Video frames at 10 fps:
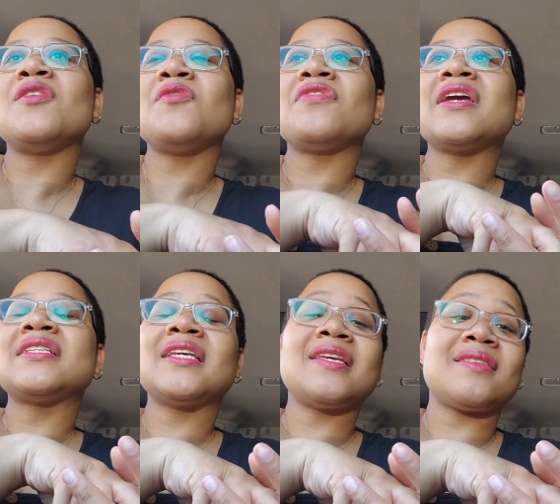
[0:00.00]
don't forget
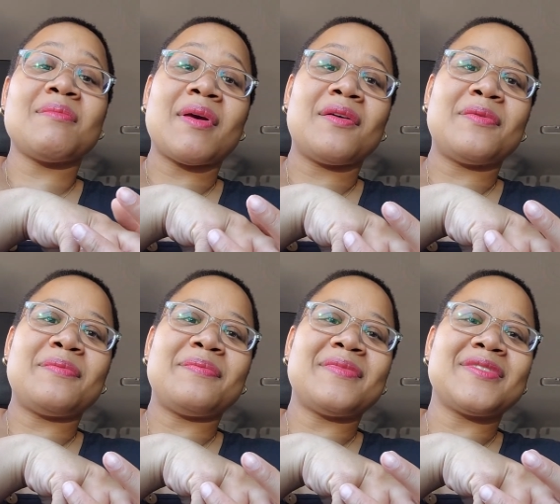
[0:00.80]
to hit the bell
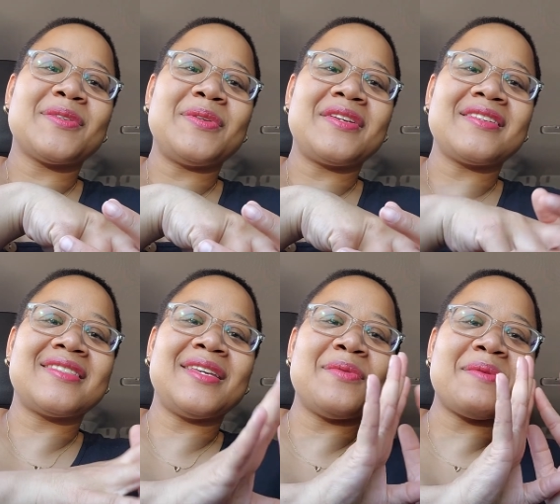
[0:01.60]
so you can
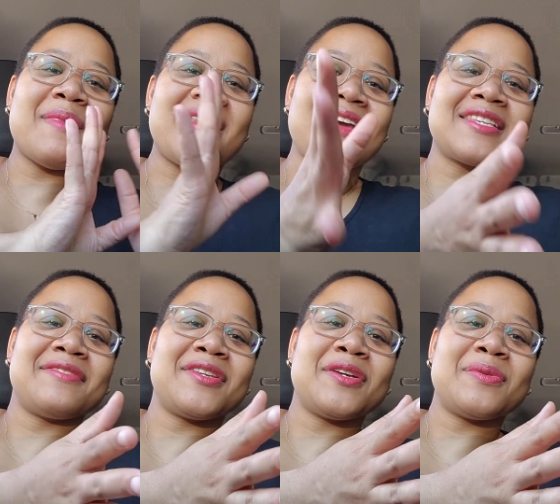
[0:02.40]
see when my next
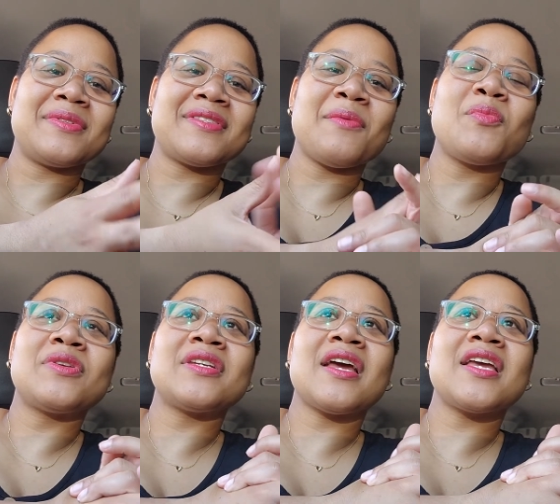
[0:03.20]
video is up, which
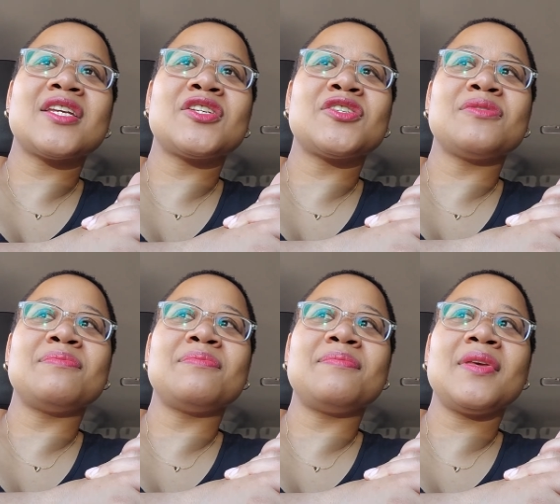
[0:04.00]
should
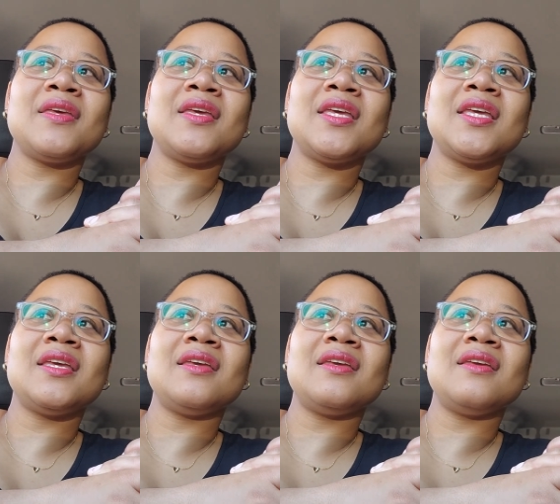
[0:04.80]

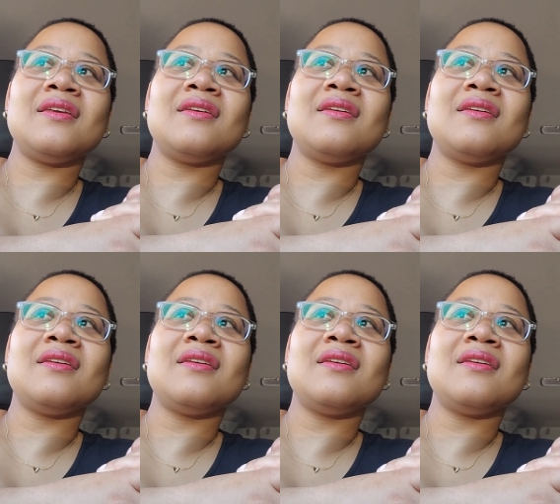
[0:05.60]
be